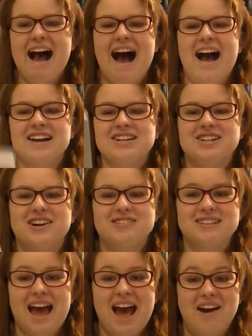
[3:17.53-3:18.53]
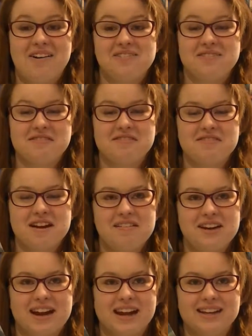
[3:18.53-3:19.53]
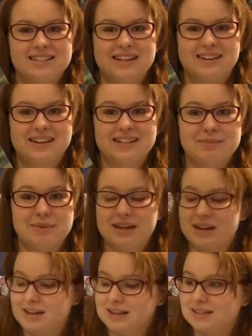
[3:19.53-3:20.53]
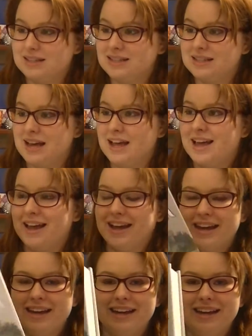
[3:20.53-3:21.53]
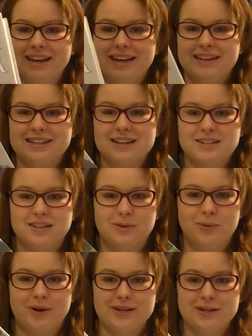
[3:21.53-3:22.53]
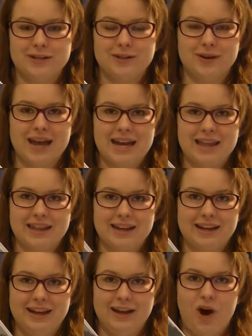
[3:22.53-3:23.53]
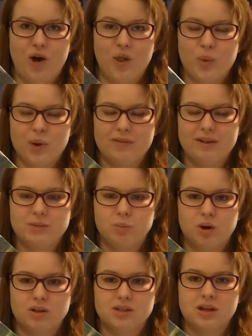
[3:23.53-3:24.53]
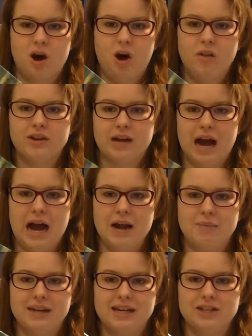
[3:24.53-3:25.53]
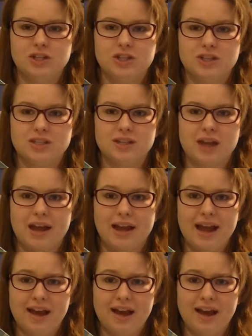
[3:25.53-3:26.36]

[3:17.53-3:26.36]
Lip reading: I chose Hal from the Forever King series because he doesn't want to do anything. In all 3 of these books, all the time, he is just like,